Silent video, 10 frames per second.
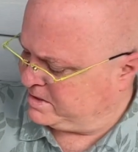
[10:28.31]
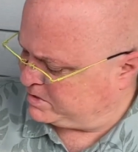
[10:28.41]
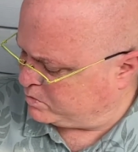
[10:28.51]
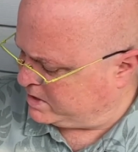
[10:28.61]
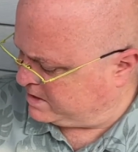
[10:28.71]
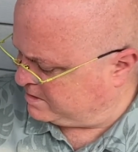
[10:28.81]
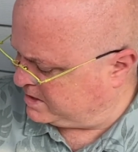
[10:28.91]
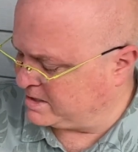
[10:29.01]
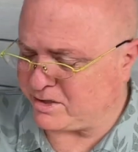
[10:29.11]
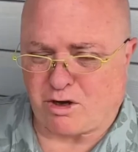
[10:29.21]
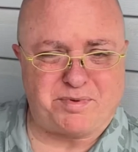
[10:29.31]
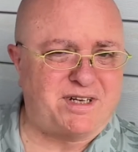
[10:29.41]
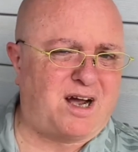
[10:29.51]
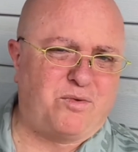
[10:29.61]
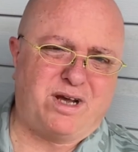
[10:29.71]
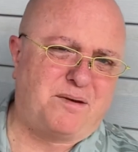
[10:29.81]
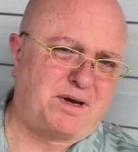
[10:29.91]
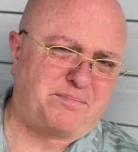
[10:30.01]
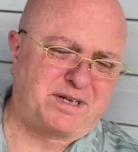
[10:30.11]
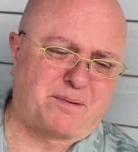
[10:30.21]
This one and the Tomson Highway I
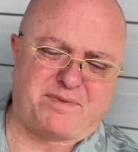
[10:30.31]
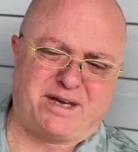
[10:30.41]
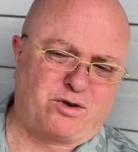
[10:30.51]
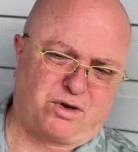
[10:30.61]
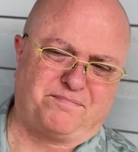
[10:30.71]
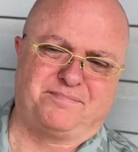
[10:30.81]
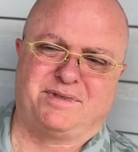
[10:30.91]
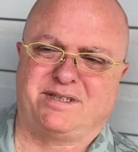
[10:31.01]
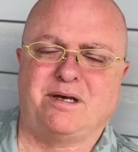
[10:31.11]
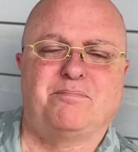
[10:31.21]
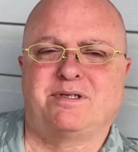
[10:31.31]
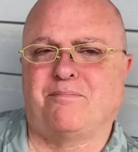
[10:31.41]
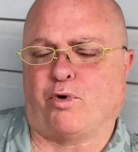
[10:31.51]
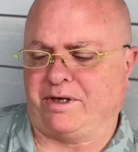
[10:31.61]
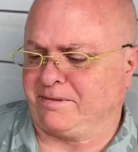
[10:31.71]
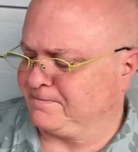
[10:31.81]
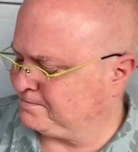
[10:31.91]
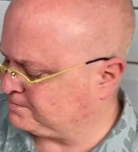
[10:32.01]
might pick up then or some, some point.